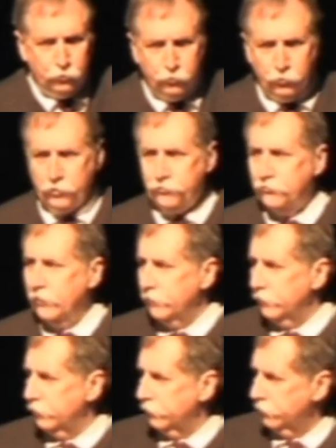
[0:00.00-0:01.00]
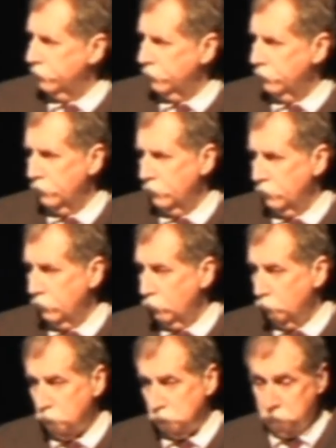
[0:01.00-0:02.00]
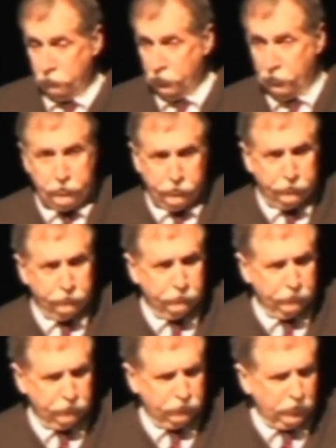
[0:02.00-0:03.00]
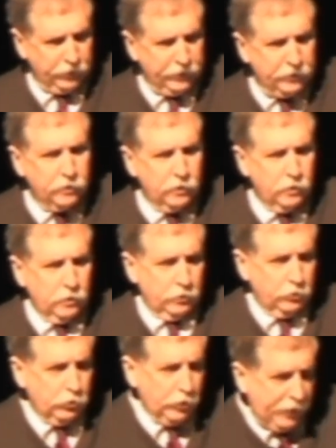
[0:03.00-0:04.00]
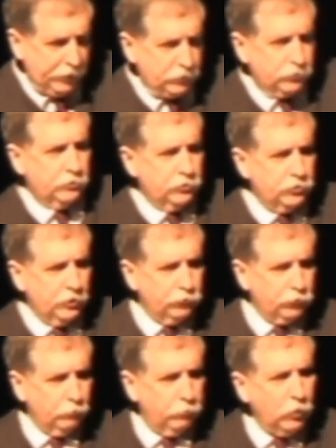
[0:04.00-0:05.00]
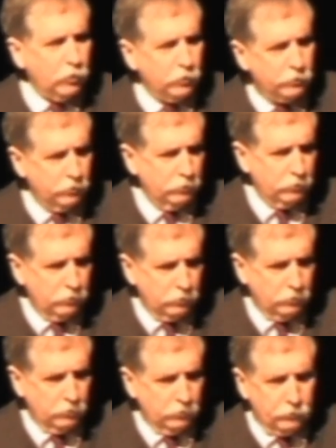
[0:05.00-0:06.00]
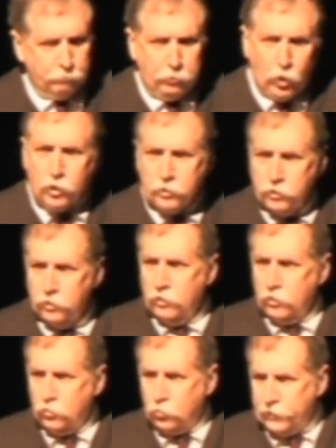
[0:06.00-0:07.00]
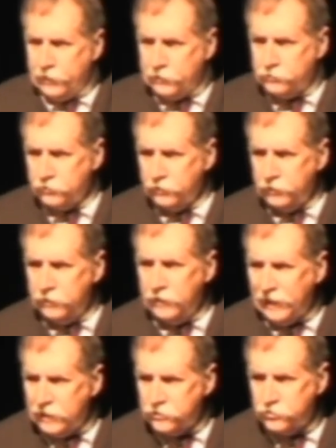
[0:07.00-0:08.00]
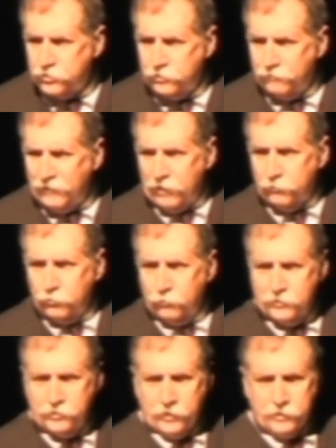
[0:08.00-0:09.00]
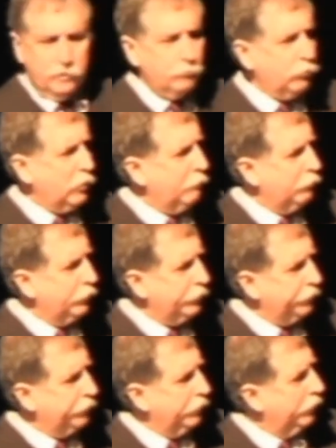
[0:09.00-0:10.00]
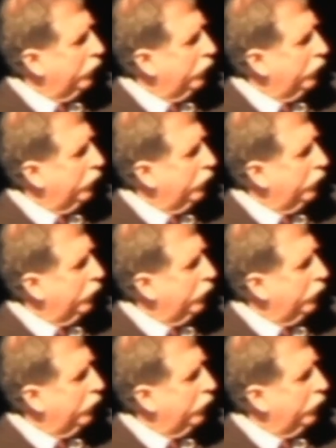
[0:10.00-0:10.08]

New York State is? There it is. It's the land next to Central Park. The park enhances the value of adjacent properties.